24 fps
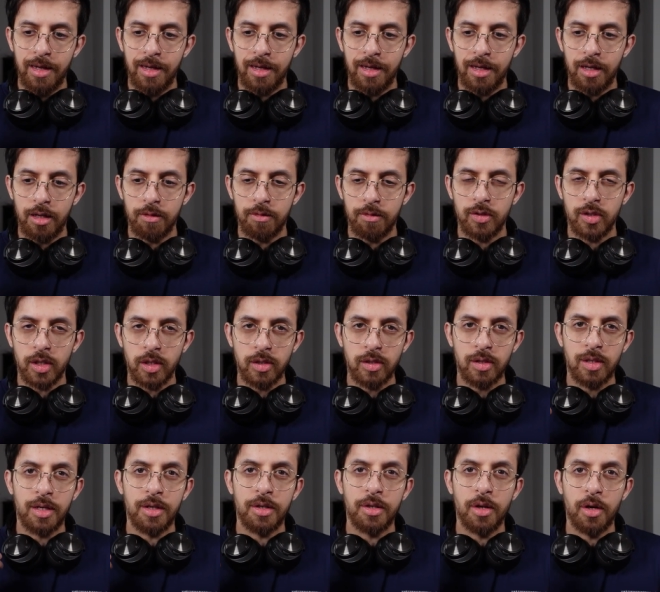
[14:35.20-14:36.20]
if
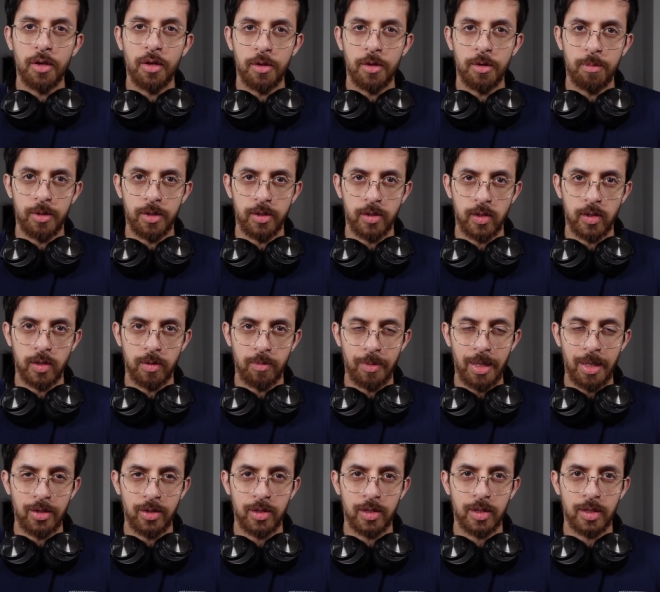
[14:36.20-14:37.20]
just another person
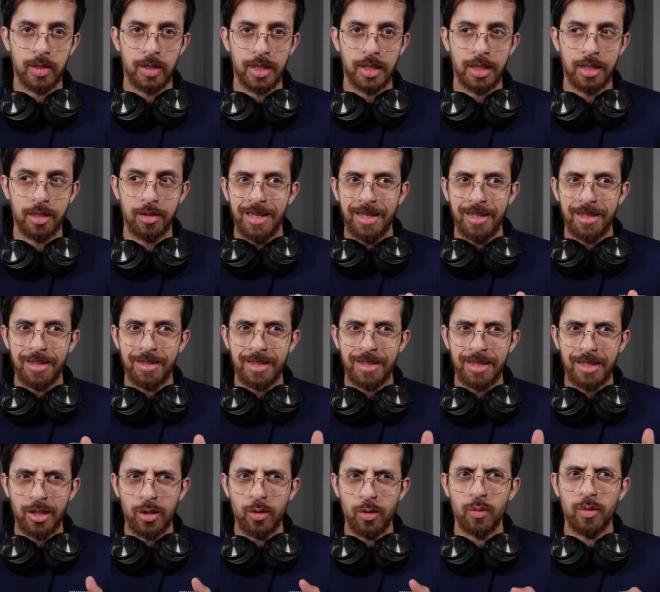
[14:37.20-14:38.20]
mentions it,
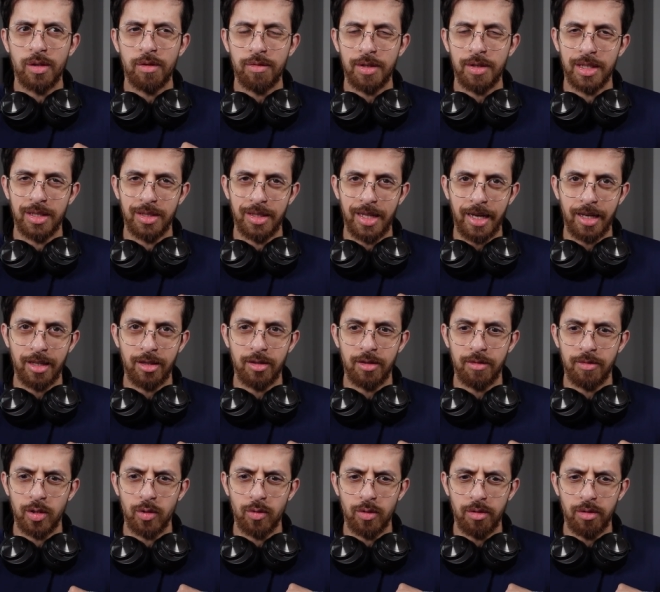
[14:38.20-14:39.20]
you will feel
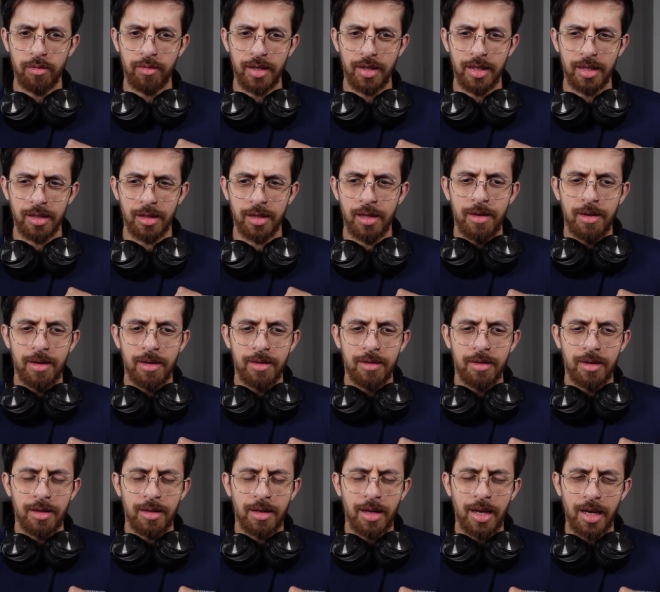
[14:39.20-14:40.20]
negative. You will feel,
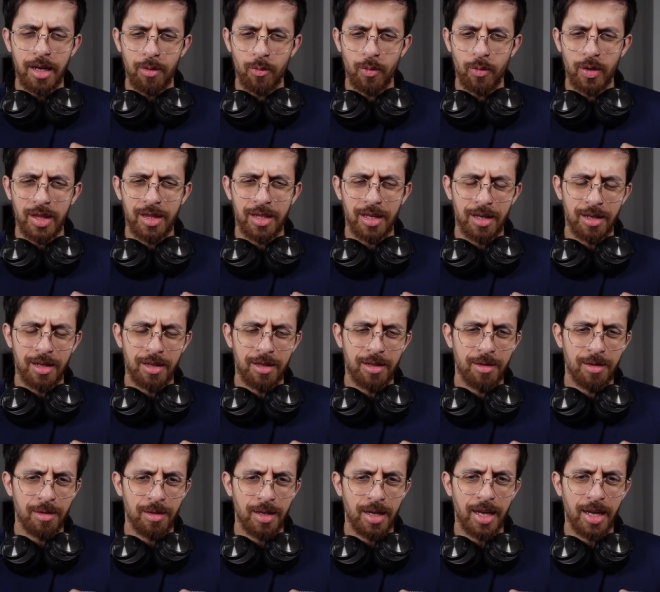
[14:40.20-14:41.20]
hey, what the?
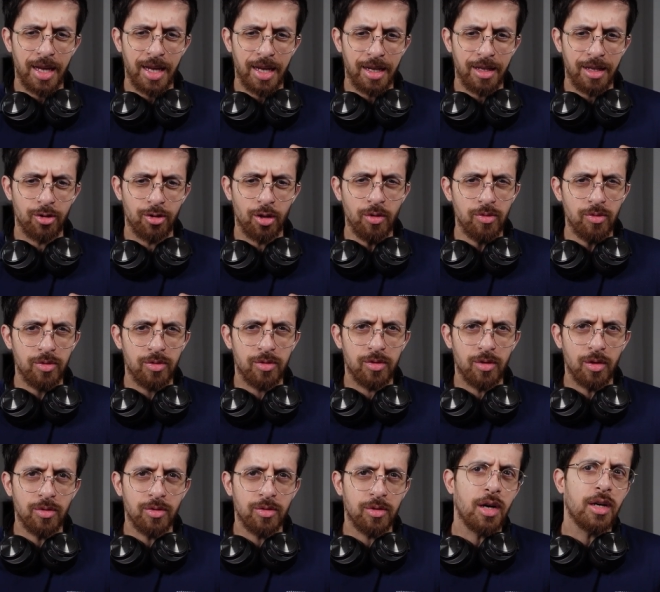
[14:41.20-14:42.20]
Hey, don't
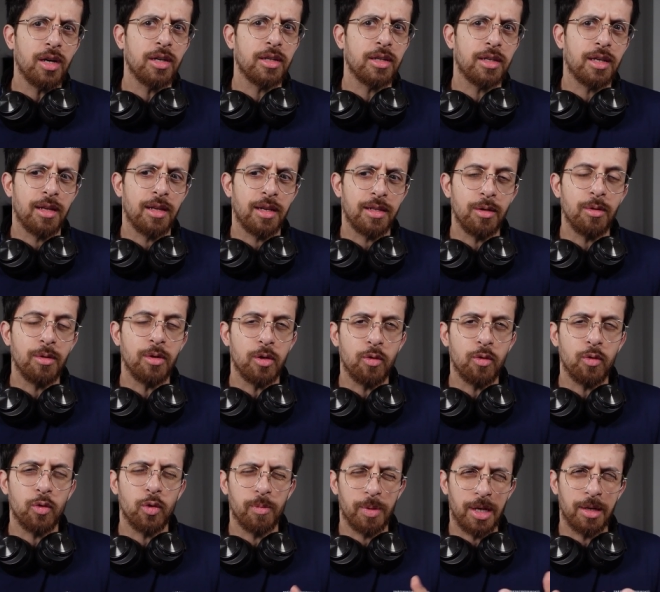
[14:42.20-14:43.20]
don't talk. You, you
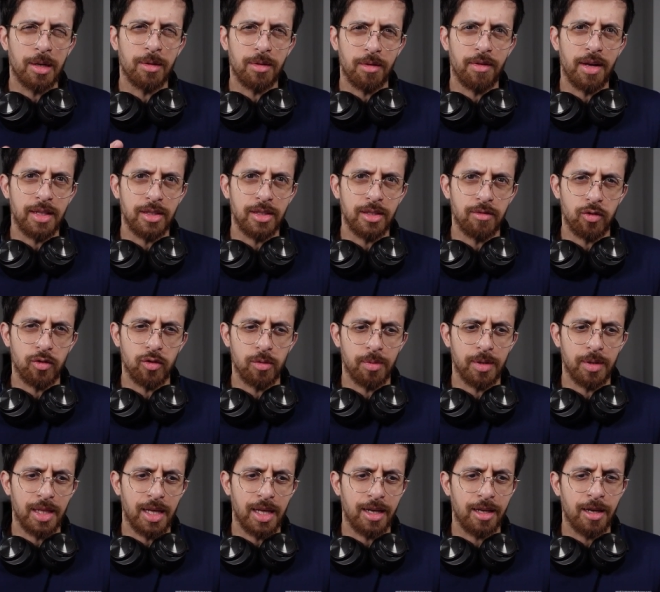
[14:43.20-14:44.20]
will become defensive. You'll
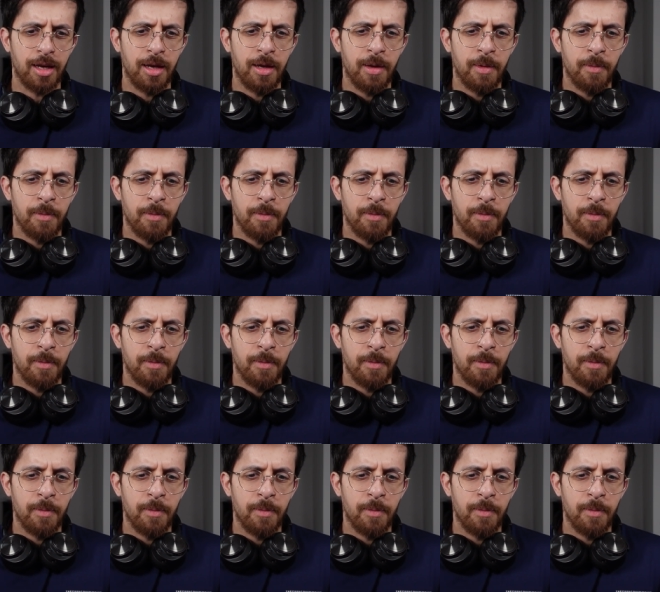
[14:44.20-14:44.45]
be like,